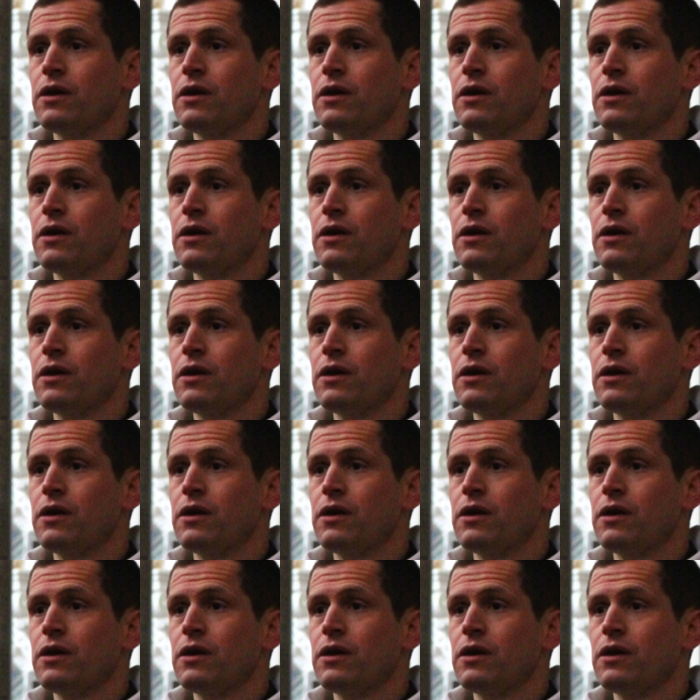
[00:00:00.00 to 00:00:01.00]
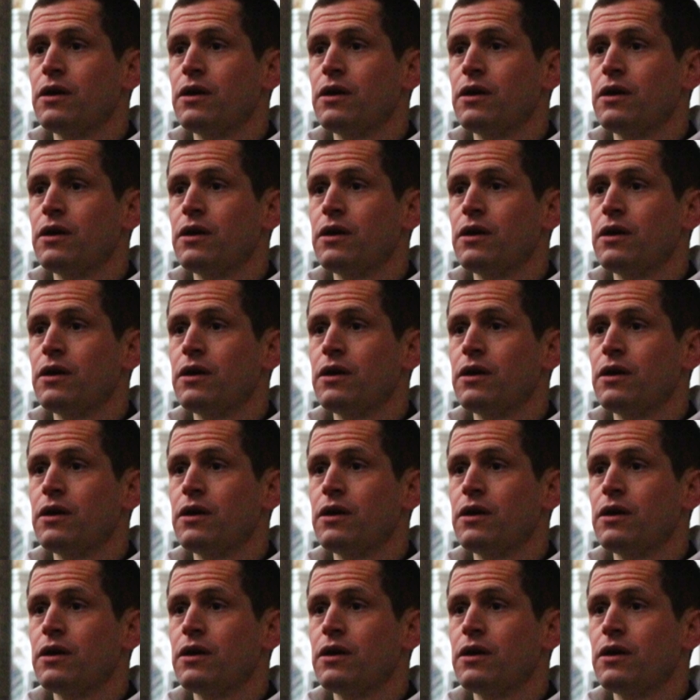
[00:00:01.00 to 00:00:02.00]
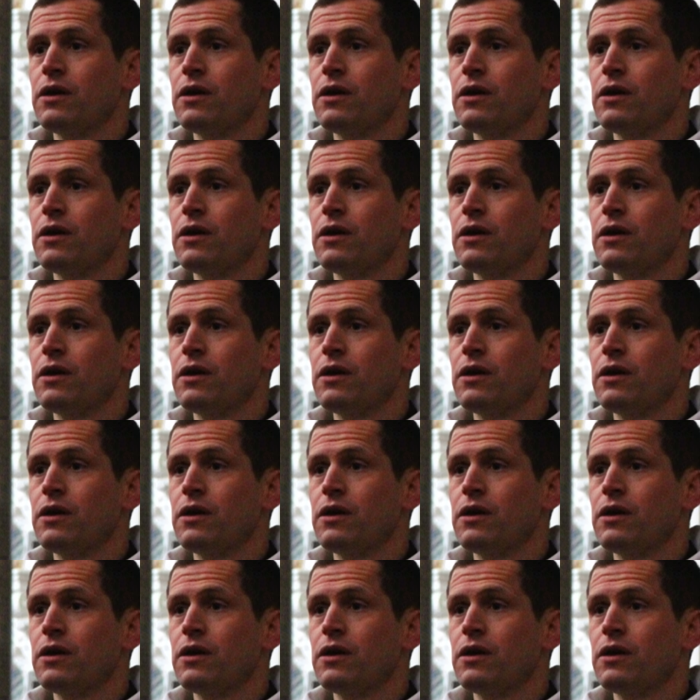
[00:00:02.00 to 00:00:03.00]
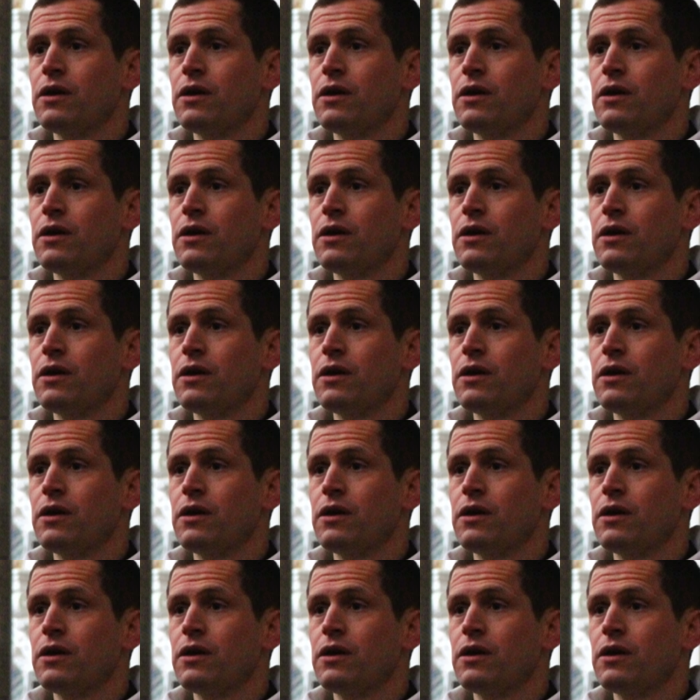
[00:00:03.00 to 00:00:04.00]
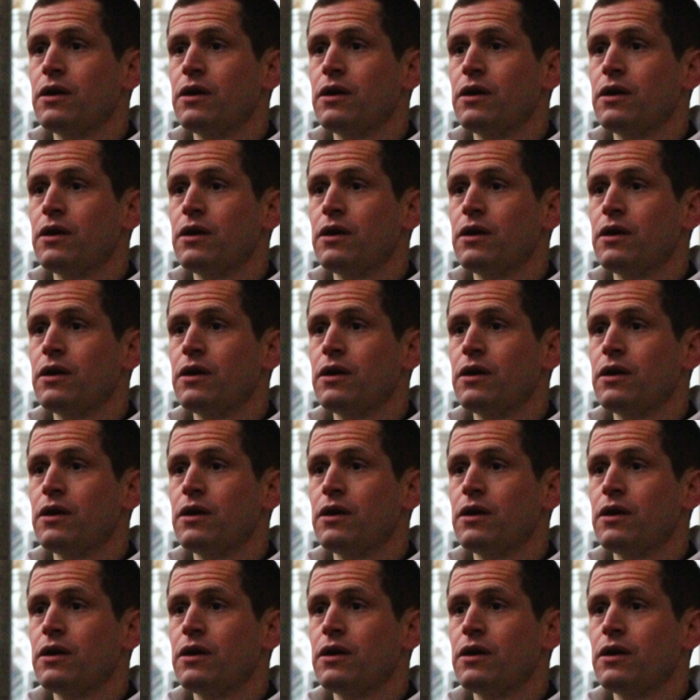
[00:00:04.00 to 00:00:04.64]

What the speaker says: The face doesn't move, so there is nothing to read.